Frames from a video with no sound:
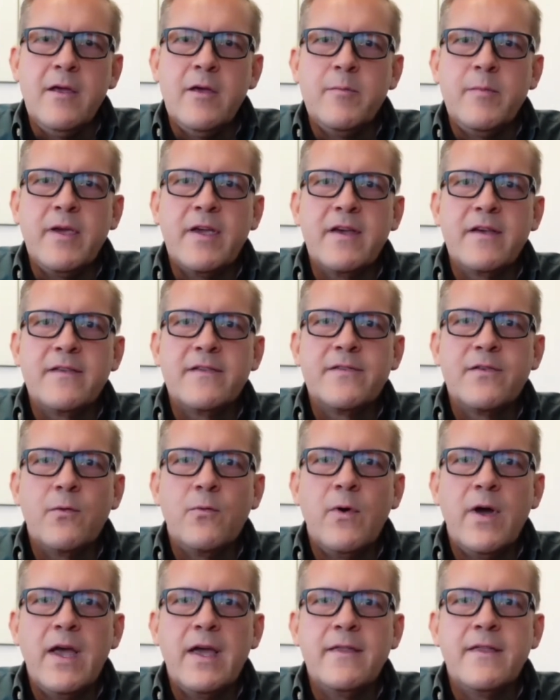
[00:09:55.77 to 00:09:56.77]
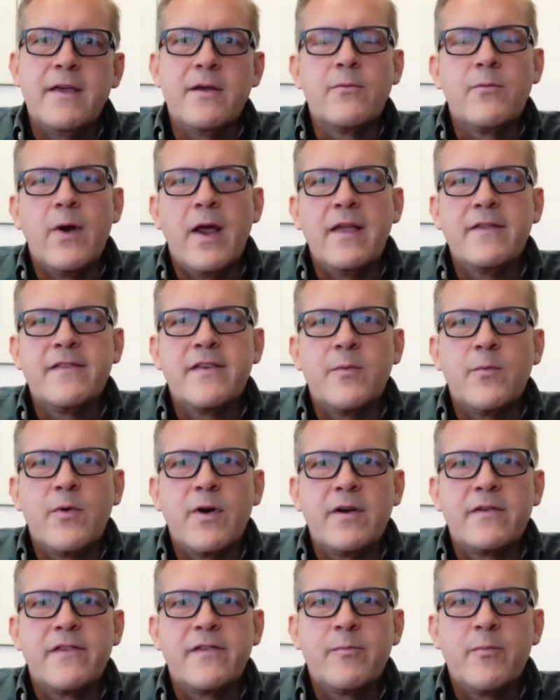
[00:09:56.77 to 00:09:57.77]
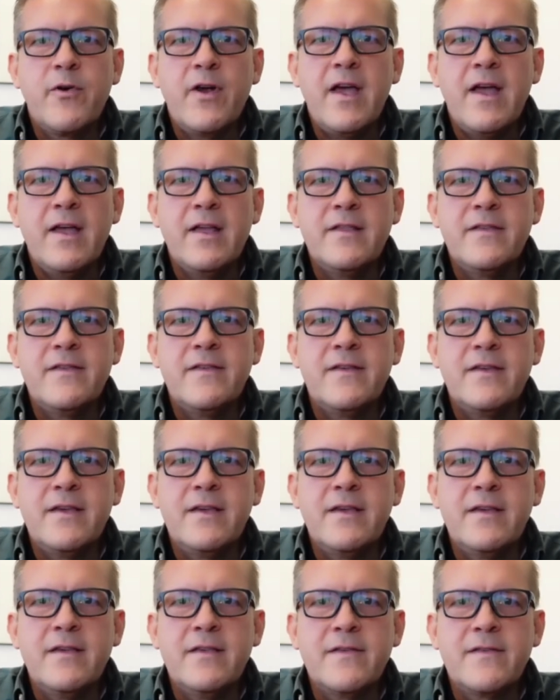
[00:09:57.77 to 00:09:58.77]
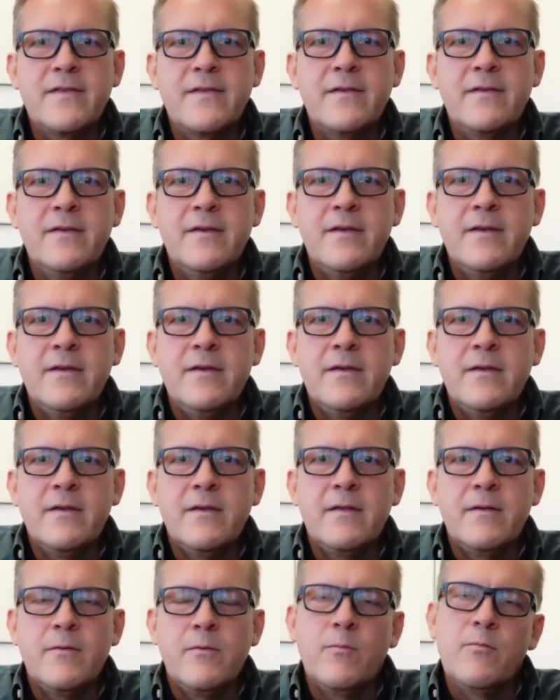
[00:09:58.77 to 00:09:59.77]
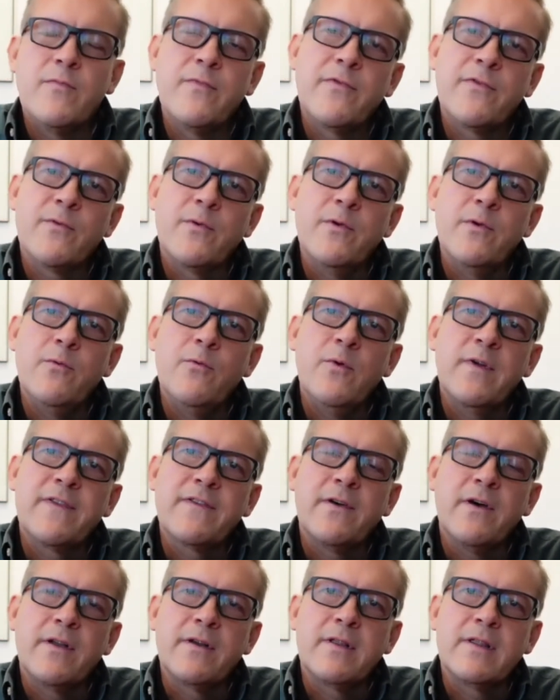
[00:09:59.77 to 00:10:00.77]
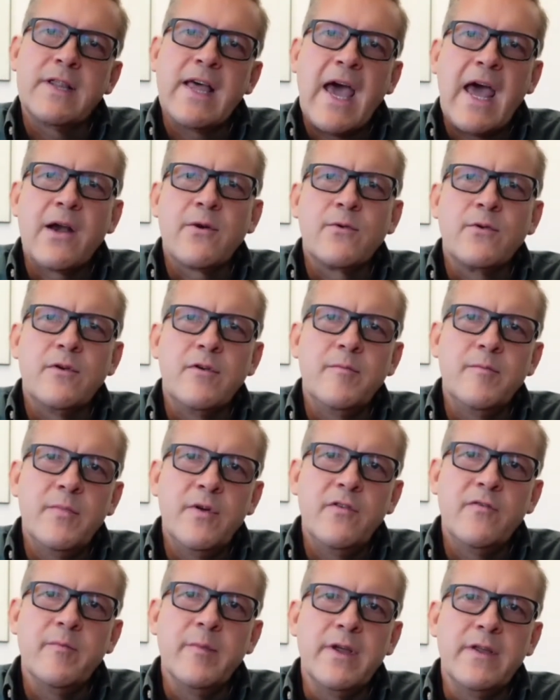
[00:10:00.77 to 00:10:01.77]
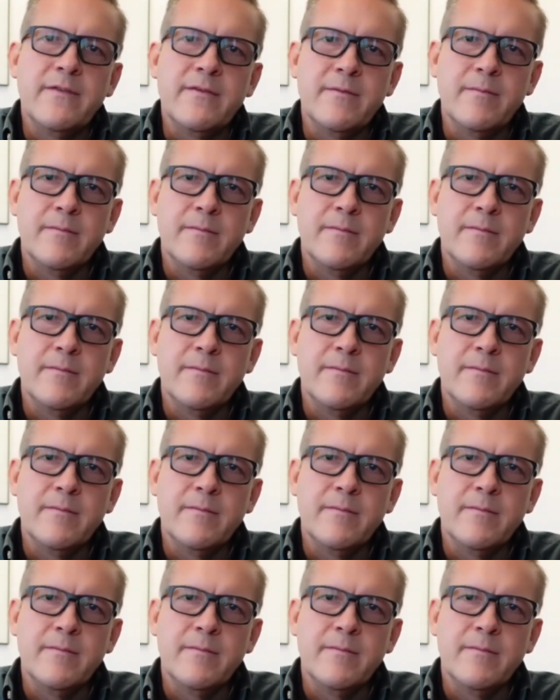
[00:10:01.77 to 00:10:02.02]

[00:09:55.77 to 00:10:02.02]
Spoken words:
Because the way that ransomware spreads is through what's called lateral movement.